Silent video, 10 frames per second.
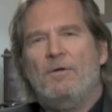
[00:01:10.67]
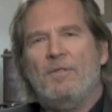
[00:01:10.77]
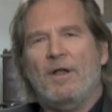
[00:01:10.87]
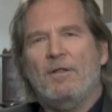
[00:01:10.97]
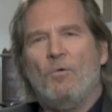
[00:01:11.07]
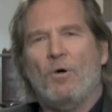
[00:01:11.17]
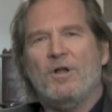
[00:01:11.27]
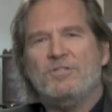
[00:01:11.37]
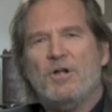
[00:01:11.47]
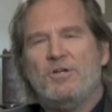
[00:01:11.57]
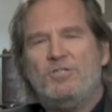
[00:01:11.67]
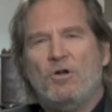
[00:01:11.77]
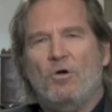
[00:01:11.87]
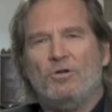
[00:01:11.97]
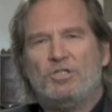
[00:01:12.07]
that an
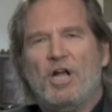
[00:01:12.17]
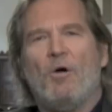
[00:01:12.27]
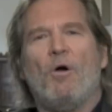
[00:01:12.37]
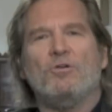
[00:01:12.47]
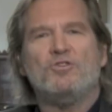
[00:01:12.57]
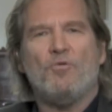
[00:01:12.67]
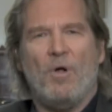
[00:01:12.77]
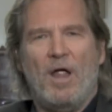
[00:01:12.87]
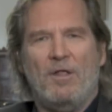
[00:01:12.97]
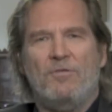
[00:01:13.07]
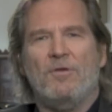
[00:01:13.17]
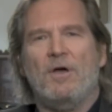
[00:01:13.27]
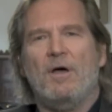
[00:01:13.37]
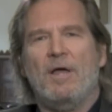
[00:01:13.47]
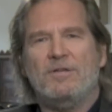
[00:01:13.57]
organization called Share Our Strength
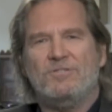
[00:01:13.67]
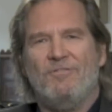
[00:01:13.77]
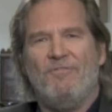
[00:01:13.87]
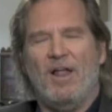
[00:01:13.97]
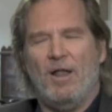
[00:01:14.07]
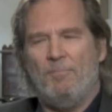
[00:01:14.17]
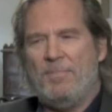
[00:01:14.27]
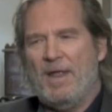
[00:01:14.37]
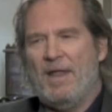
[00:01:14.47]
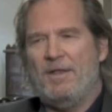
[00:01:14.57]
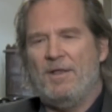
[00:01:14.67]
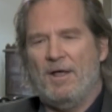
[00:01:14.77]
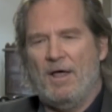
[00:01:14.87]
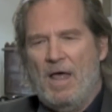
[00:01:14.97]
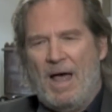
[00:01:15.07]
has developed, and
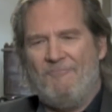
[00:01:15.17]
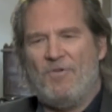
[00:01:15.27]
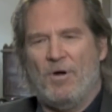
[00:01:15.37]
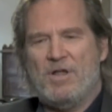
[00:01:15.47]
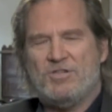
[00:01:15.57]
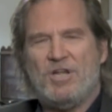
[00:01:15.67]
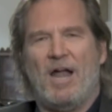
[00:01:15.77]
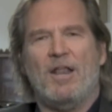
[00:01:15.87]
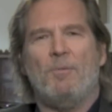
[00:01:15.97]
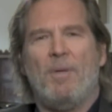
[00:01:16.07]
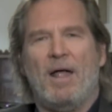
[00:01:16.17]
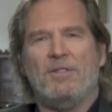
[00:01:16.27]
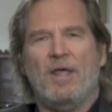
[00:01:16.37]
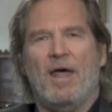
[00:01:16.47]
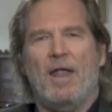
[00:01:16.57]
I'm very excited
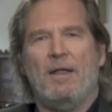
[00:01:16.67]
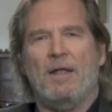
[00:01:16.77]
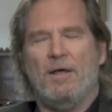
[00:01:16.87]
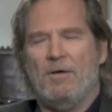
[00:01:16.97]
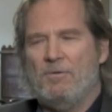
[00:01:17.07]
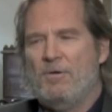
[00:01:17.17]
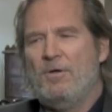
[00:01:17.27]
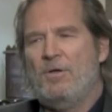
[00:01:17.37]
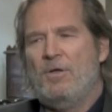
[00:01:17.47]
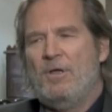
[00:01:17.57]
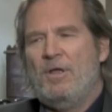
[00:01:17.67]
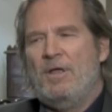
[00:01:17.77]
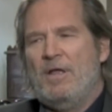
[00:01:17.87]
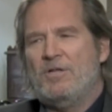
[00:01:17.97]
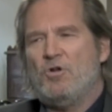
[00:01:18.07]
about that.
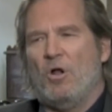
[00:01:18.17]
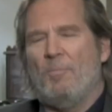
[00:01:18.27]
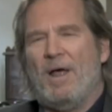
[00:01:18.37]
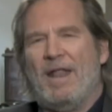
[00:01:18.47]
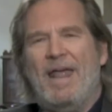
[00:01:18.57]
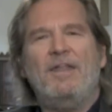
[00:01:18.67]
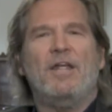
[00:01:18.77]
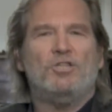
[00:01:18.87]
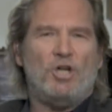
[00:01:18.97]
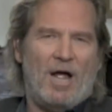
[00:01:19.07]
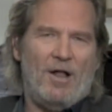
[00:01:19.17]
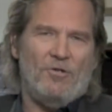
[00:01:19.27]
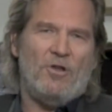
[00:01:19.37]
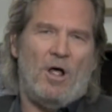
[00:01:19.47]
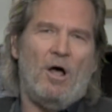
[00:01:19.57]
It's all about ending
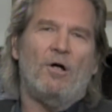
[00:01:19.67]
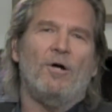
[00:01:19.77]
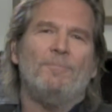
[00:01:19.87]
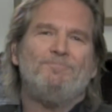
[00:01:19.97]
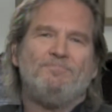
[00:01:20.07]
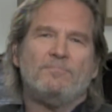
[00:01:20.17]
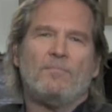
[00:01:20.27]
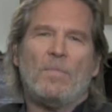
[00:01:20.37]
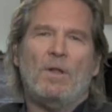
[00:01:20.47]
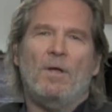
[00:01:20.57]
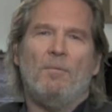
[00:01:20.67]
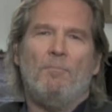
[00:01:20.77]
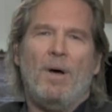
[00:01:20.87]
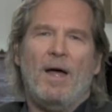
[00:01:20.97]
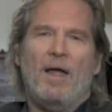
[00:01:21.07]
childhood hunger
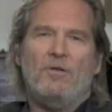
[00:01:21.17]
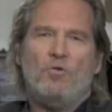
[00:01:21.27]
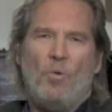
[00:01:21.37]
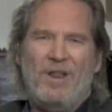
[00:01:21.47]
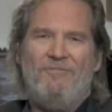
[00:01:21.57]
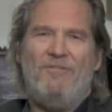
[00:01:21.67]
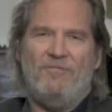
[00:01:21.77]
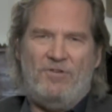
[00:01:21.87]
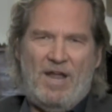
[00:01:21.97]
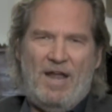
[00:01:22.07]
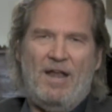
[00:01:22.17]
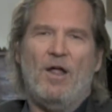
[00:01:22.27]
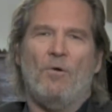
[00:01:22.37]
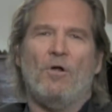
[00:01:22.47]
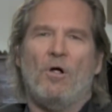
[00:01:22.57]
by 2015
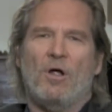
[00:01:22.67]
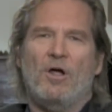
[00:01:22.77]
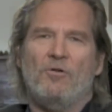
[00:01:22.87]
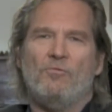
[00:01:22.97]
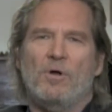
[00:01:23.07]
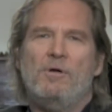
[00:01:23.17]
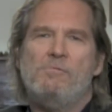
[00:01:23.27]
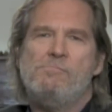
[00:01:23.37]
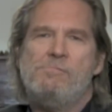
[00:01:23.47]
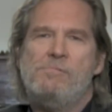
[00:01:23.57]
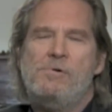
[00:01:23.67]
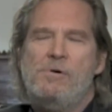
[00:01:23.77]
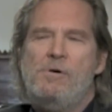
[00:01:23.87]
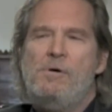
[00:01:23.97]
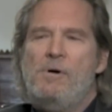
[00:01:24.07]
here in our country.
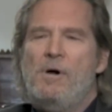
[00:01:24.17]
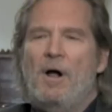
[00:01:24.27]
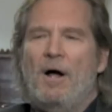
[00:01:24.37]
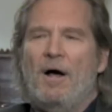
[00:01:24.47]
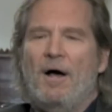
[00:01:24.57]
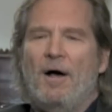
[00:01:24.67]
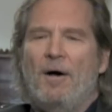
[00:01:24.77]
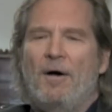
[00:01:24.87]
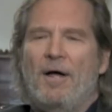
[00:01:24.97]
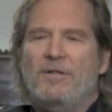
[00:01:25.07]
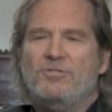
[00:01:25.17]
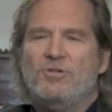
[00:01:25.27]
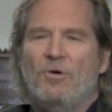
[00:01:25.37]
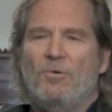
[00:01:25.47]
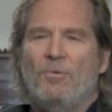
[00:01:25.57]
And
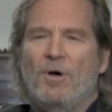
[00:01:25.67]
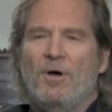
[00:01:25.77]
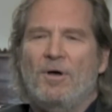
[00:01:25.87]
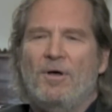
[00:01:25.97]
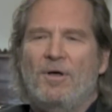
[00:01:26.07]
so,